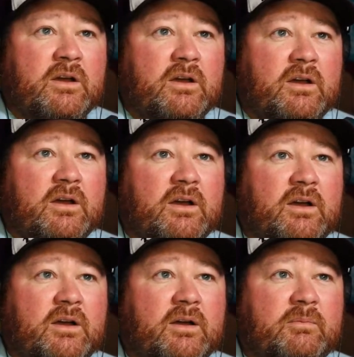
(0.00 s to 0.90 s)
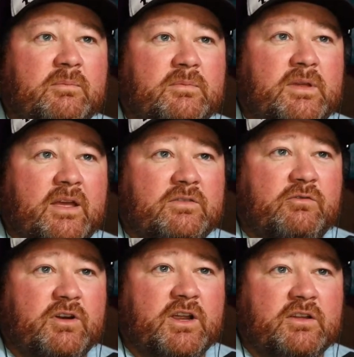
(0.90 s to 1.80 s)
Yes,
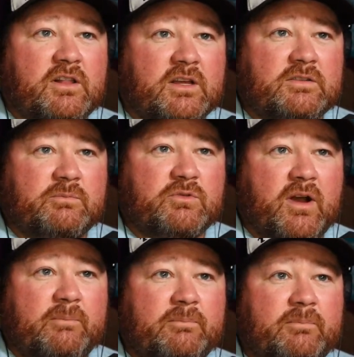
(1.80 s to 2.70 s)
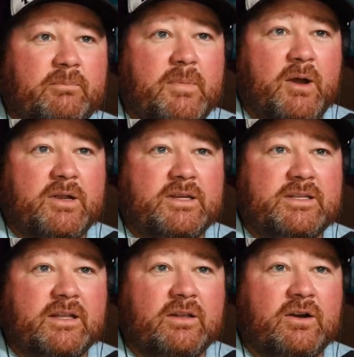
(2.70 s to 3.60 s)
don't forget to click subscribe. Mary
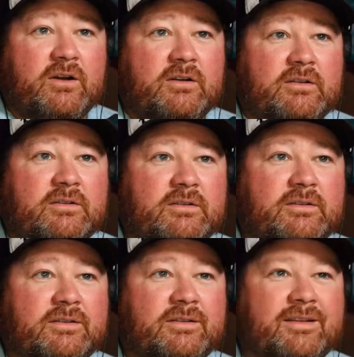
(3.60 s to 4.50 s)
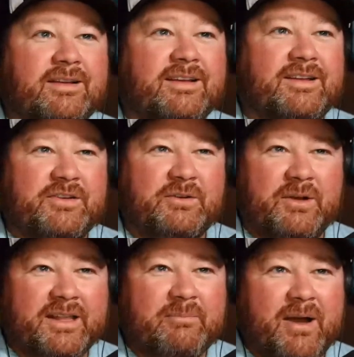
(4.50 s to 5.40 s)
Tiller. Is there
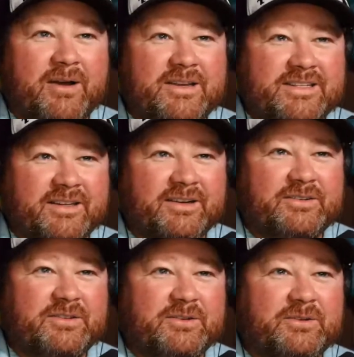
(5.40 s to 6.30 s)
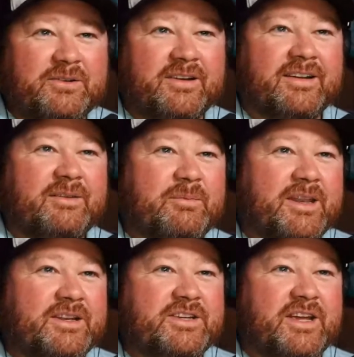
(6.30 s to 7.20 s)
really a Mary Tiller to
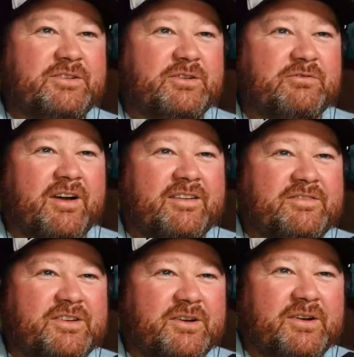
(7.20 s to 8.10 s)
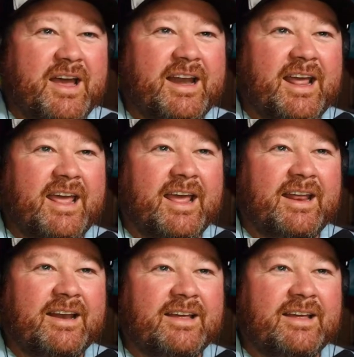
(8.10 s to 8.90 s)
PDGA 250988?